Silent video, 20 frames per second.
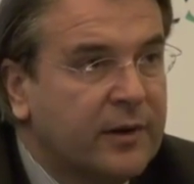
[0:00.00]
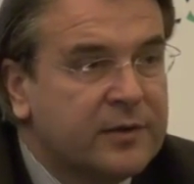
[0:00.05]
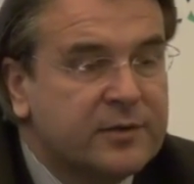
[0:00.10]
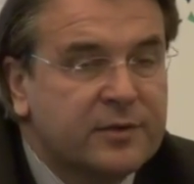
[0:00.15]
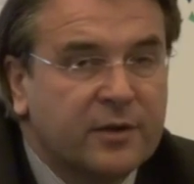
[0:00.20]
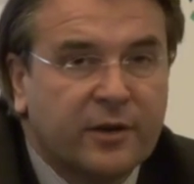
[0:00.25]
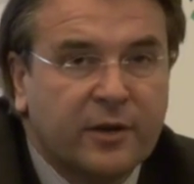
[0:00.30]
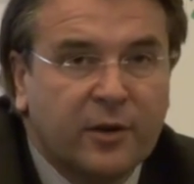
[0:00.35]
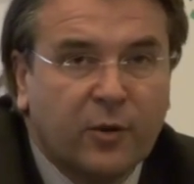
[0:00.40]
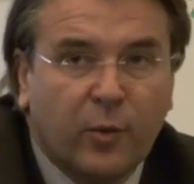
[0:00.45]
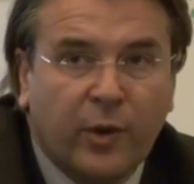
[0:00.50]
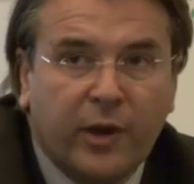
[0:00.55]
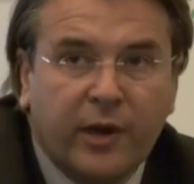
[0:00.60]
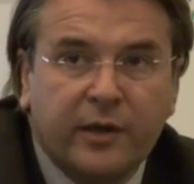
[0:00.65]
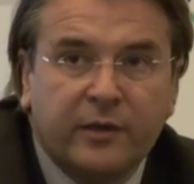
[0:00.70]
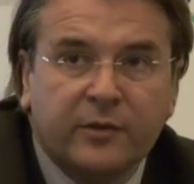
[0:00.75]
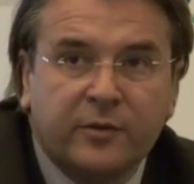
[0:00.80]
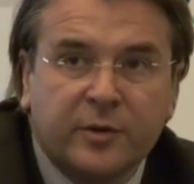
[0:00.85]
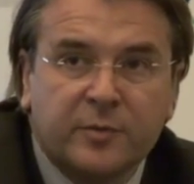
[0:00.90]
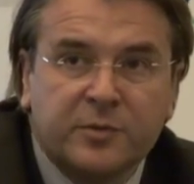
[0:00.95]
So in a
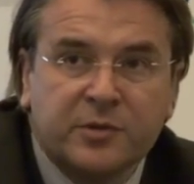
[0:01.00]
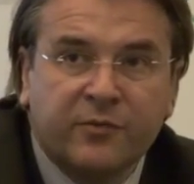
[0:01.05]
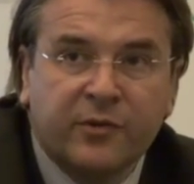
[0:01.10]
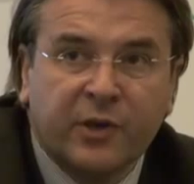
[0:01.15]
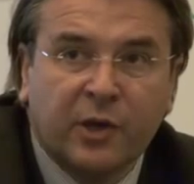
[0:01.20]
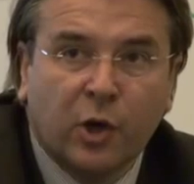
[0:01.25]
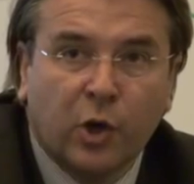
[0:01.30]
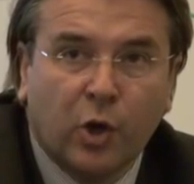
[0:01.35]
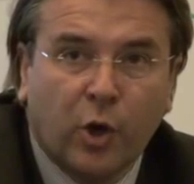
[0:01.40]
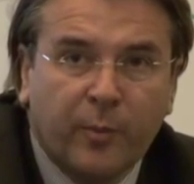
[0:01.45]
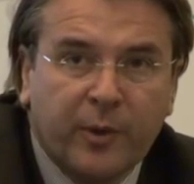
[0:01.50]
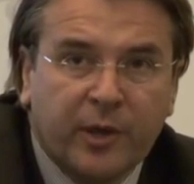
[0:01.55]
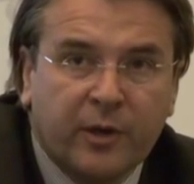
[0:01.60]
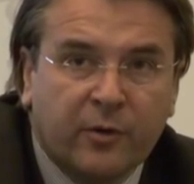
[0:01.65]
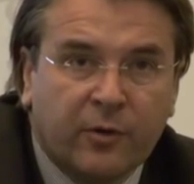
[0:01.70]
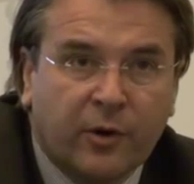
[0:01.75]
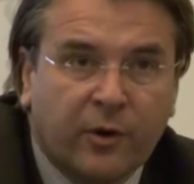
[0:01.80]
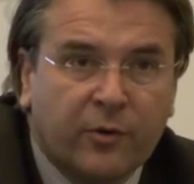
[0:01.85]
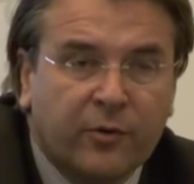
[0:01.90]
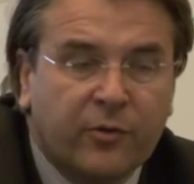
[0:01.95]
way, in terms of economic
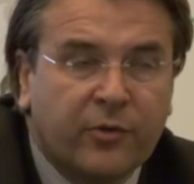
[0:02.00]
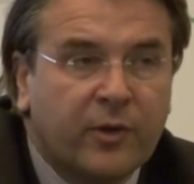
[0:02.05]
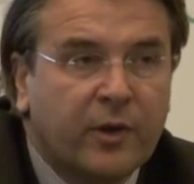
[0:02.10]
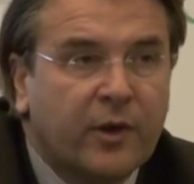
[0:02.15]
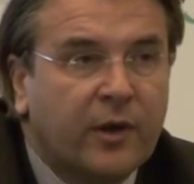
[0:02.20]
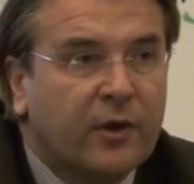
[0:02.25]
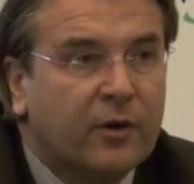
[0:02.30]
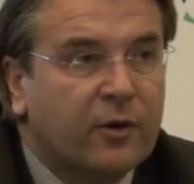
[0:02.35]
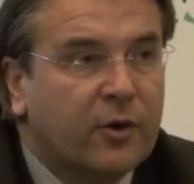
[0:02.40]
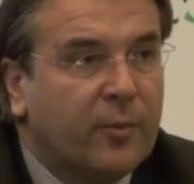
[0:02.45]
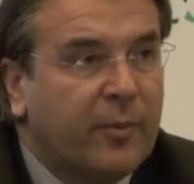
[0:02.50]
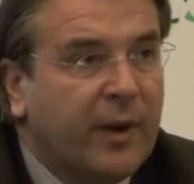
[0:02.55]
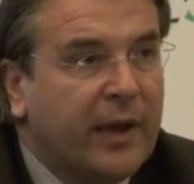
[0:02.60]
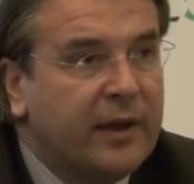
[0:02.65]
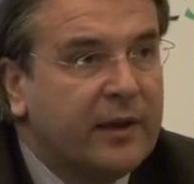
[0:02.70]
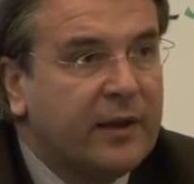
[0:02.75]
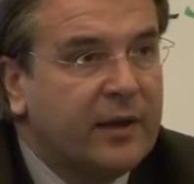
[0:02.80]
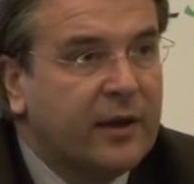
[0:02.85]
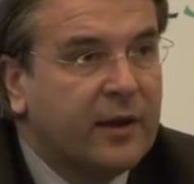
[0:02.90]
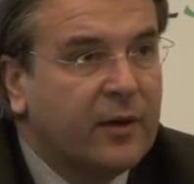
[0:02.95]
growth,
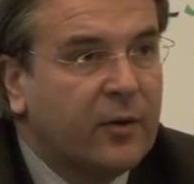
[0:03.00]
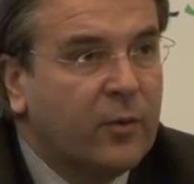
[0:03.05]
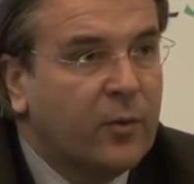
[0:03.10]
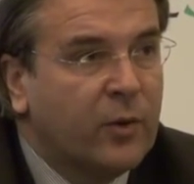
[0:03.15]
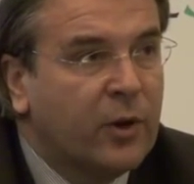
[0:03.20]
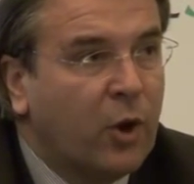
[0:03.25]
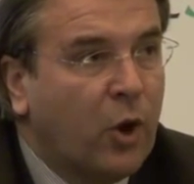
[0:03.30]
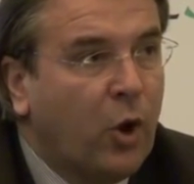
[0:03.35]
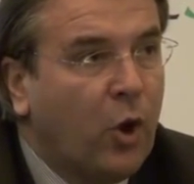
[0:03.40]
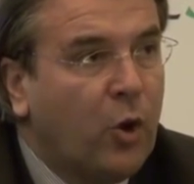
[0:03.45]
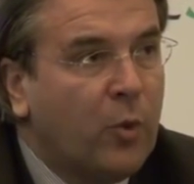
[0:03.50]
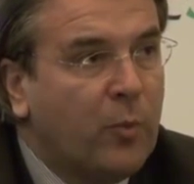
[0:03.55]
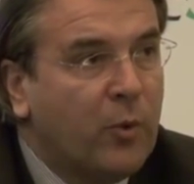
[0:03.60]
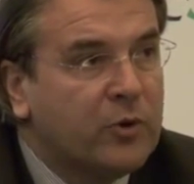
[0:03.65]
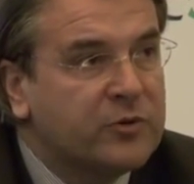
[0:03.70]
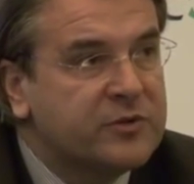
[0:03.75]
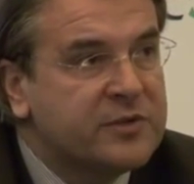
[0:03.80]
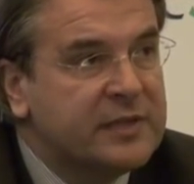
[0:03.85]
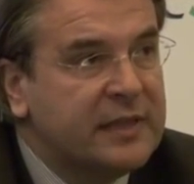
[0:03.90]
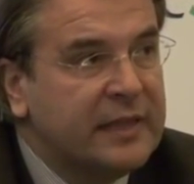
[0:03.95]
Romania will
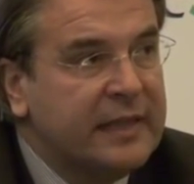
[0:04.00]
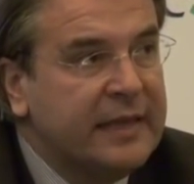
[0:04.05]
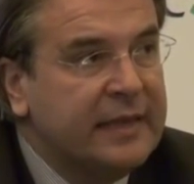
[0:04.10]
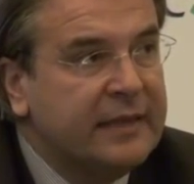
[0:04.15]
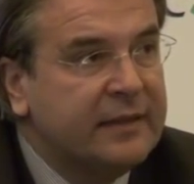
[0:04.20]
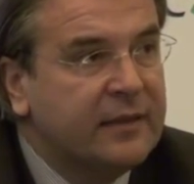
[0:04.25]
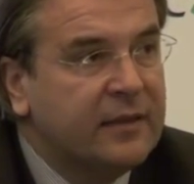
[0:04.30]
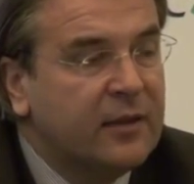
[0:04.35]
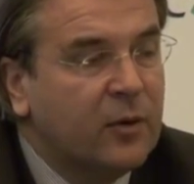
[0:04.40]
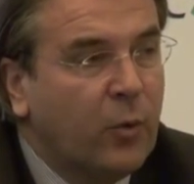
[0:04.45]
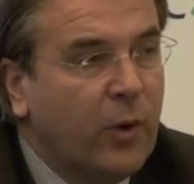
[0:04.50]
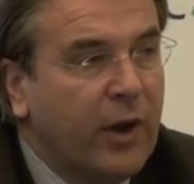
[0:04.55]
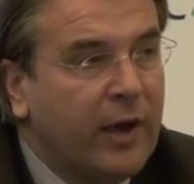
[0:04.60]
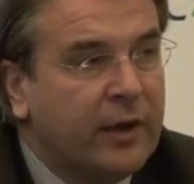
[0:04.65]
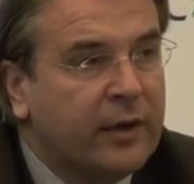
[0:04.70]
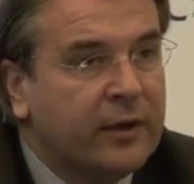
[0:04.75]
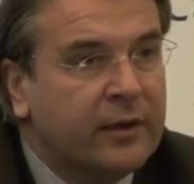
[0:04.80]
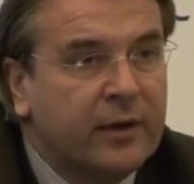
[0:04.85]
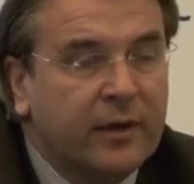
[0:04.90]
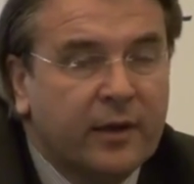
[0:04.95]
almost lead the
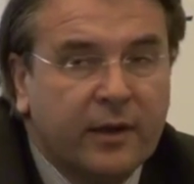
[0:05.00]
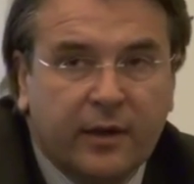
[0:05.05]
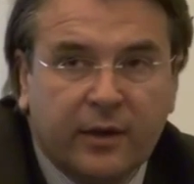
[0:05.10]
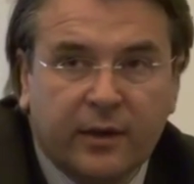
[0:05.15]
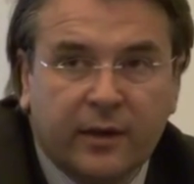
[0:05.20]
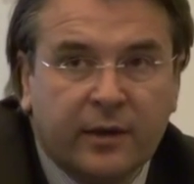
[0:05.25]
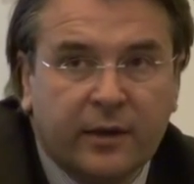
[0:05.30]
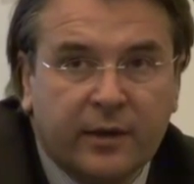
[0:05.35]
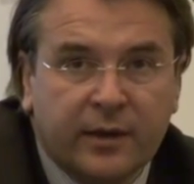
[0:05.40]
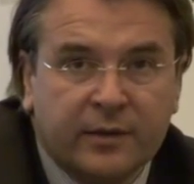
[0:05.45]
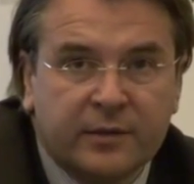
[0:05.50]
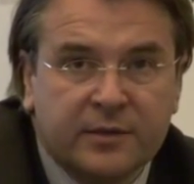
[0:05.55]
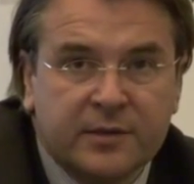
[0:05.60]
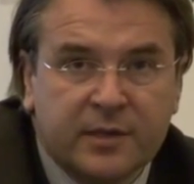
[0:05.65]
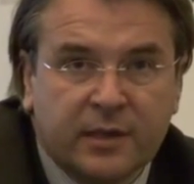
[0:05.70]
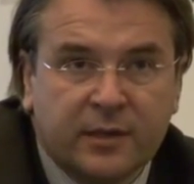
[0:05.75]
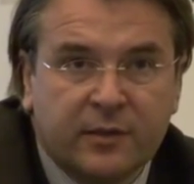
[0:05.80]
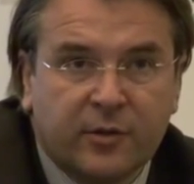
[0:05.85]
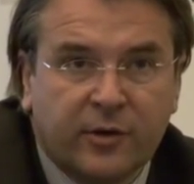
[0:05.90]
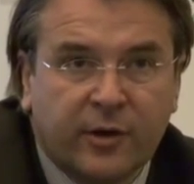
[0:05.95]
way uh, in
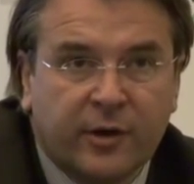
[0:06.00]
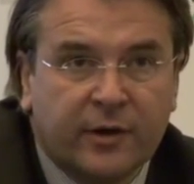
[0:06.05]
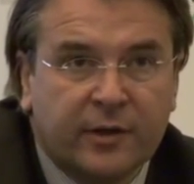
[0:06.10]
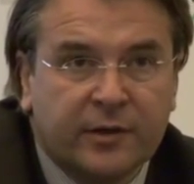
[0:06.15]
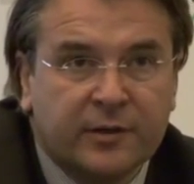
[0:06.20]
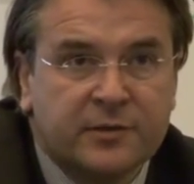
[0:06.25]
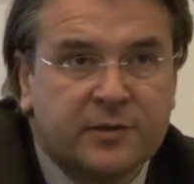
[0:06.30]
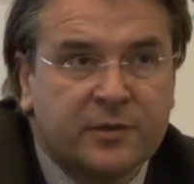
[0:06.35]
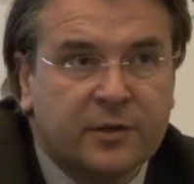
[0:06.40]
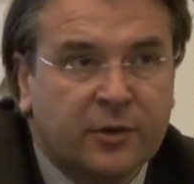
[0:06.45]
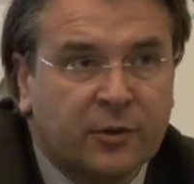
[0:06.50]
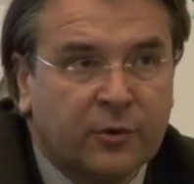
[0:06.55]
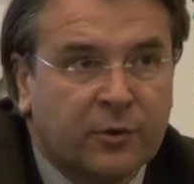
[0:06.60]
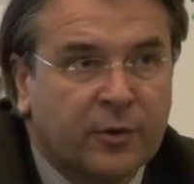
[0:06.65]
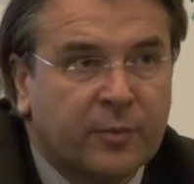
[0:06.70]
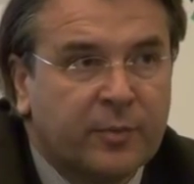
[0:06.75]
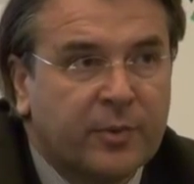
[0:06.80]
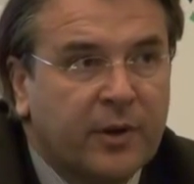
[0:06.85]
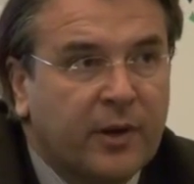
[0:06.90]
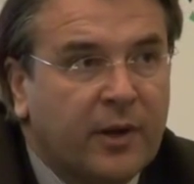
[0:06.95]
Central and Eastern
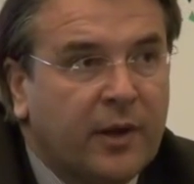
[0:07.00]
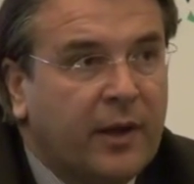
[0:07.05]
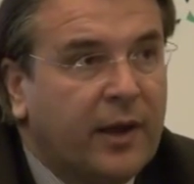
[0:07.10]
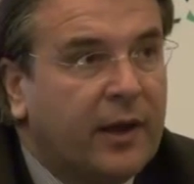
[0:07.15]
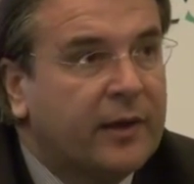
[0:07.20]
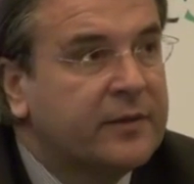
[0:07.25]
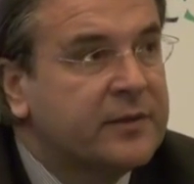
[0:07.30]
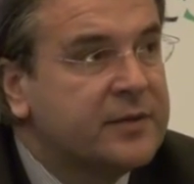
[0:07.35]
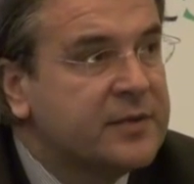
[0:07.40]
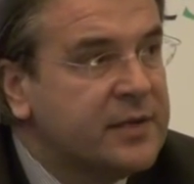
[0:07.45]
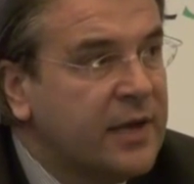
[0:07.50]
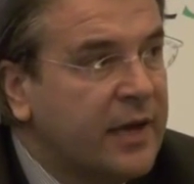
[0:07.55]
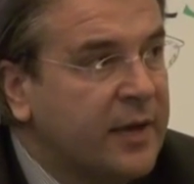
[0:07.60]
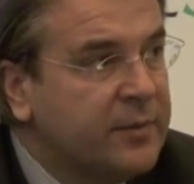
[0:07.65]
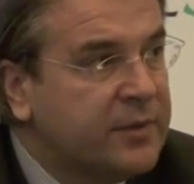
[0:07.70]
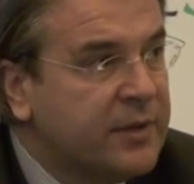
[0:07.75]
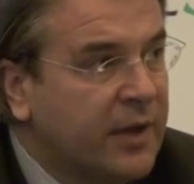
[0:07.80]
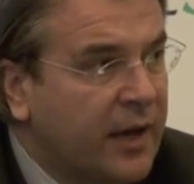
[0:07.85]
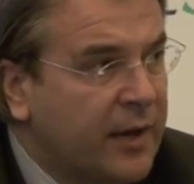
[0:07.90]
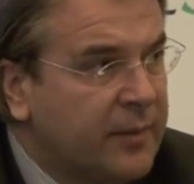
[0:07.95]
Europe. At the
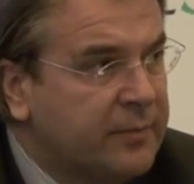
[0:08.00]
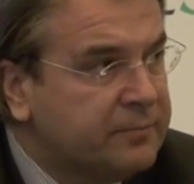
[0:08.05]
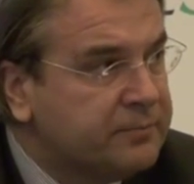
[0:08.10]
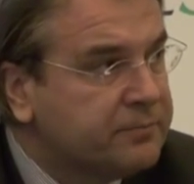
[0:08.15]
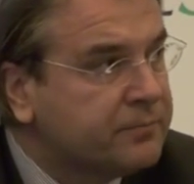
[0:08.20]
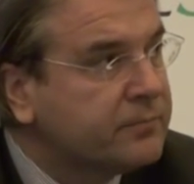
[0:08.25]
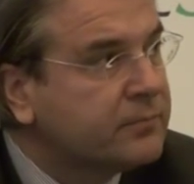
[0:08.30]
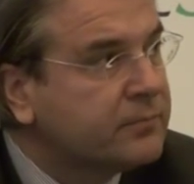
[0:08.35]
same time,